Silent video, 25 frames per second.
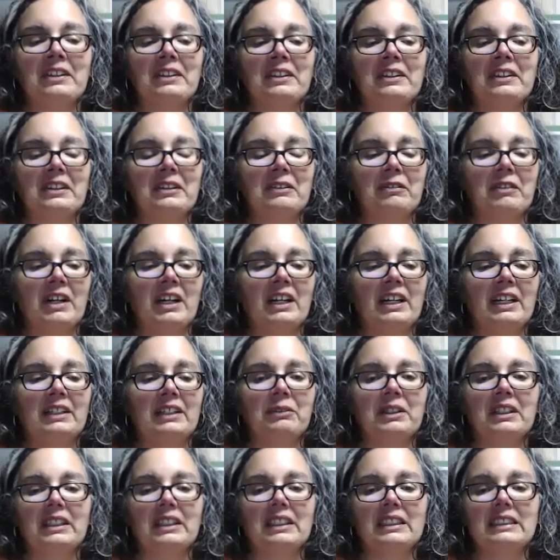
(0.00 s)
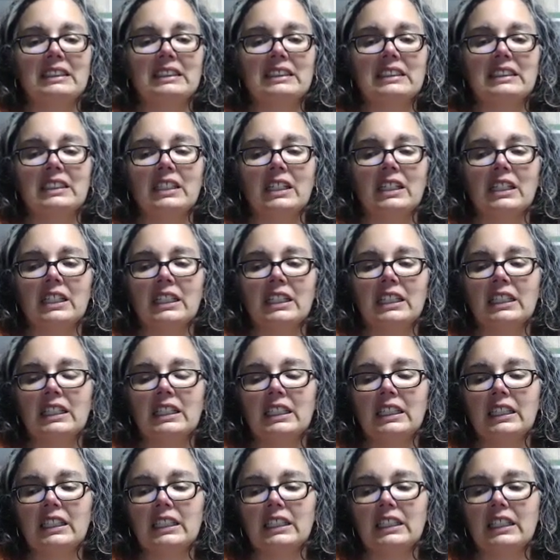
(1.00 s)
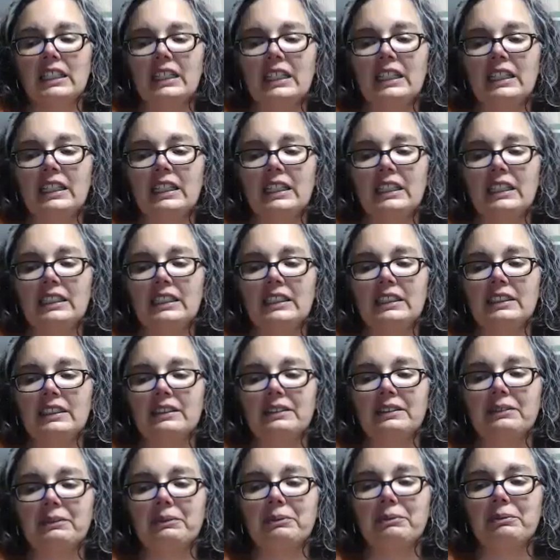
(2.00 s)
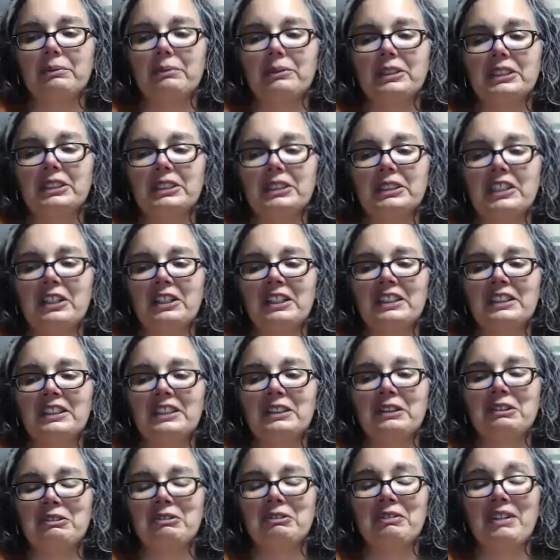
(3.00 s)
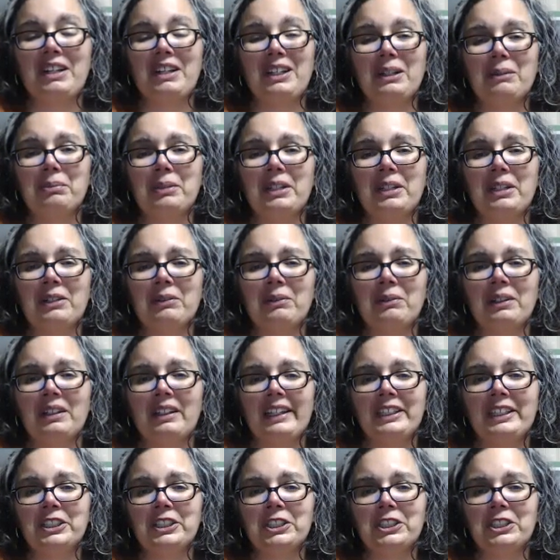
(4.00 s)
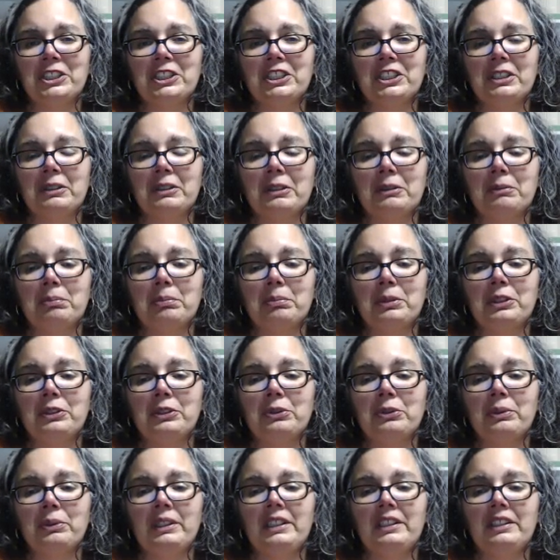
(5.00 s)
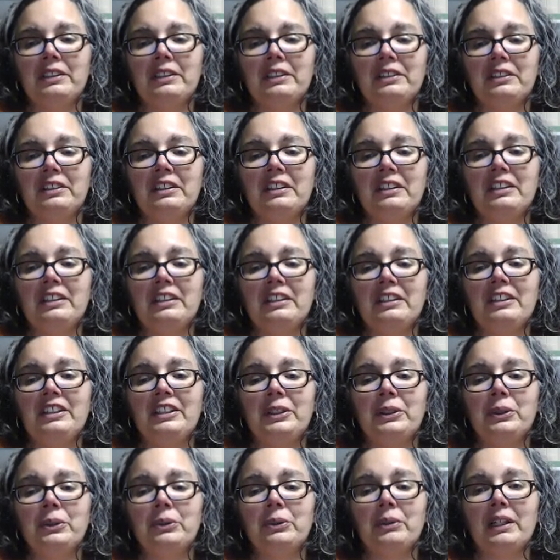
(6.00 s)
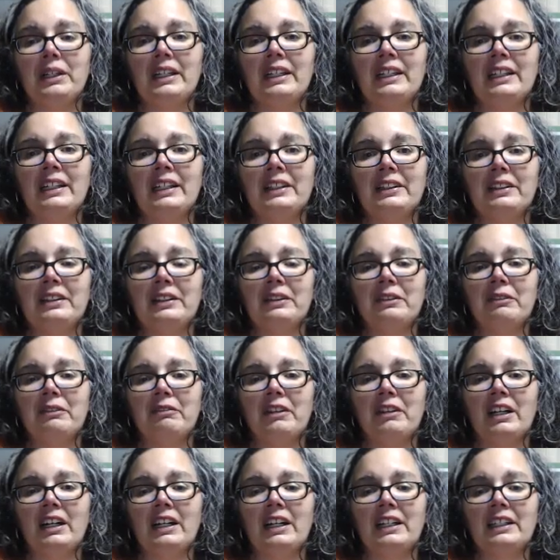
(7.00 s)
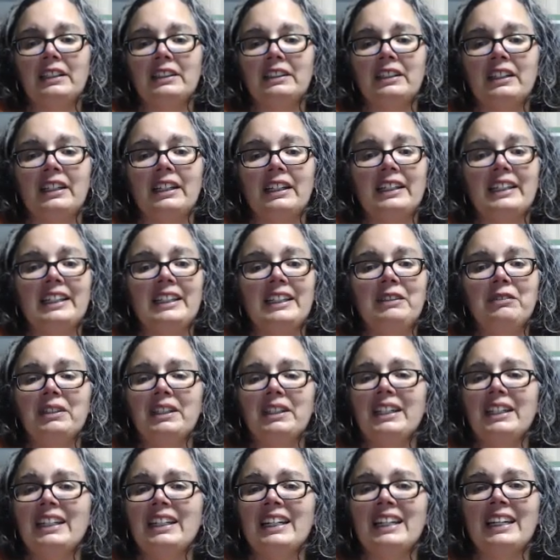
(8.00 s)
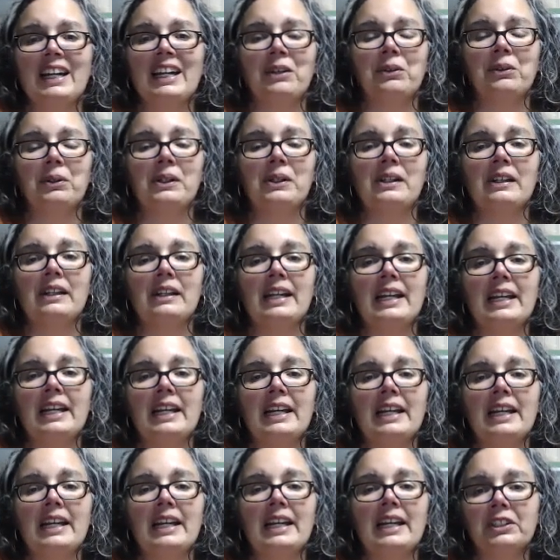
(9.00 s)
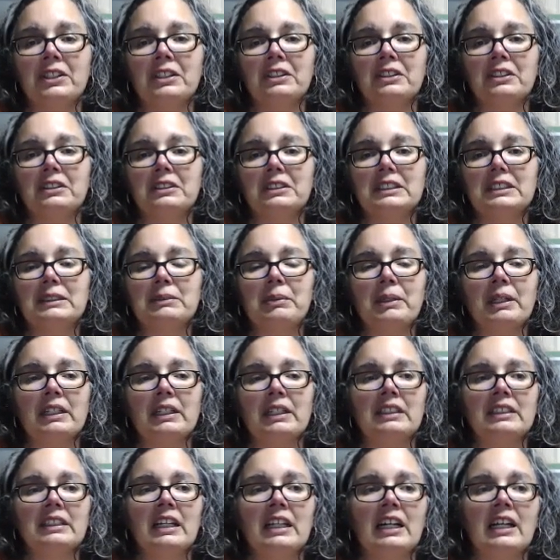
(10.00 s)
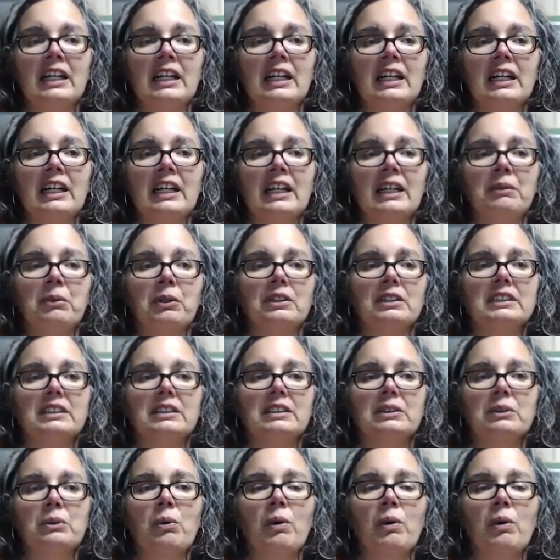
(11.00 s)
learning about the divine, really studying and starting to develop that relationship between you and the divine, even getting out in nature, spending time where it's